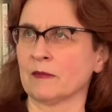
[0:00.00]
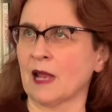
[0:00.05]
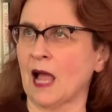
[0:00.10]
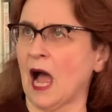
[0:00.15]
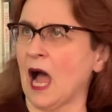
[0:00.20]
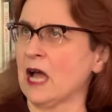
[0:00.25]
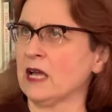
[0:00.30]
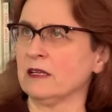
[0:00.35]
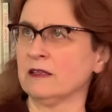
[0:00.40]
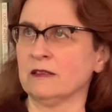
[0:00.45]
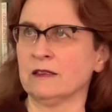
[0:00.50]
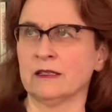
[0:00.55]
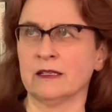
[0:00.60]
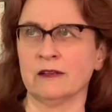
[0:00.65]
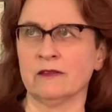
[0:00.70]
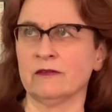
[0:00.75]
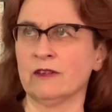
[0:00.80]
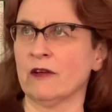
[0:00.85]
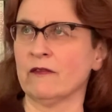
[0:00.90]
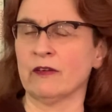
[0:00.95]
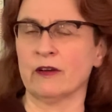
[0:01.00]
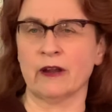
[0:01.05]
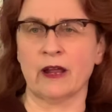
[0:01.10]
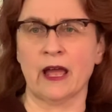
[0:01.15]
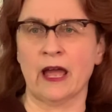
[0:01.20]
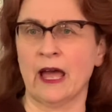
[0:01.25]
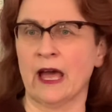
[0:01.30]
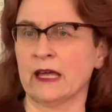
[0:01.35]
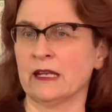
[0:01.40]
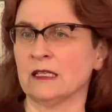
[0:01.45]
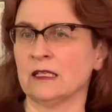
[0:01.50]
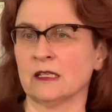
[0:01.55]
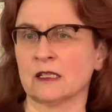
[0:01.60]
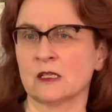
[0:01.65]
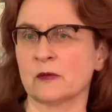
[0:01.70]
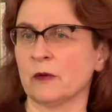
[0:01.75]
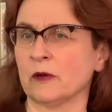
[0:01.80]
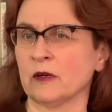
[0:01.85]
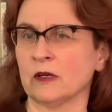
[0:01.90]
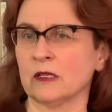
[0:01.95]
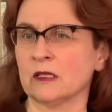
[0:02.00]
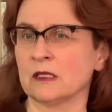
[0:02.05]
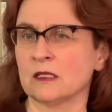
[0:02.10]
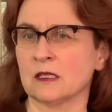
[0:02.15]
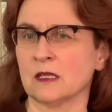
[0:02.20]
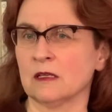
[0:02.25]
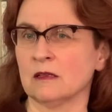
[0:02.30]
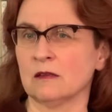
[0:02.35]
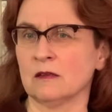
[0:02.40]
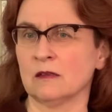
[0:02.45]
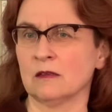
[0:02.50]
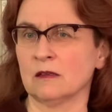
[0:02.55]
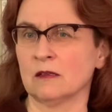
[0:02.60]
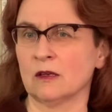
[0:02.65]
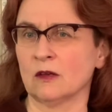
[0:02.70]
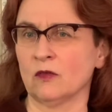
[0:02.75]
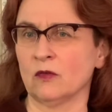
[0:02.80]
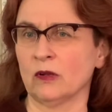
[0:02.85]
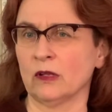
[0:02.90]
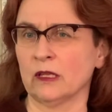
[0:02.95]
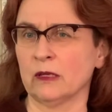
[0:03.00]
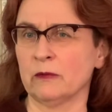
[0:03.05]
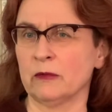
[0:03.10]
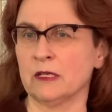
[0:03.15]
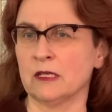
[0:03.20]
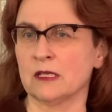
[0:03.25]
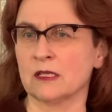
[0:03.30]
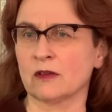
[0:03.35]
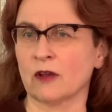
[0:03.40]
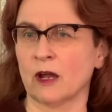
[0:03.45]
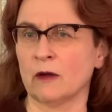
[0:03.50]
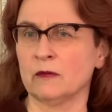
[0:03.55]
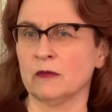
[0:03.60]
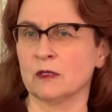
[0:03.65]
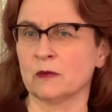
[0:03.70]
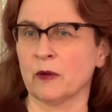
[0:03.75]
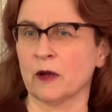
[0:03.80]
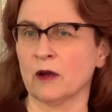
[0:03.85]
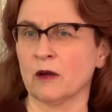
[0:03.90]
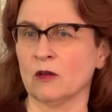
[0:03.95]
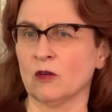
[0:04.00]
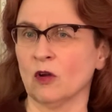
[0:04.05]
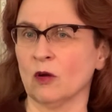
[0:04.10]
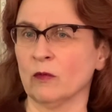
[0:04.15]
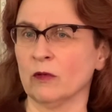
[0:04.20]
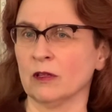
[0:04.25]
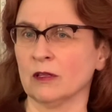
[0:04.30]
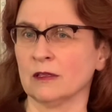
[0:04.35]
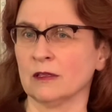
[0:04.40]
I have never had an experience that could really be described as paranormal.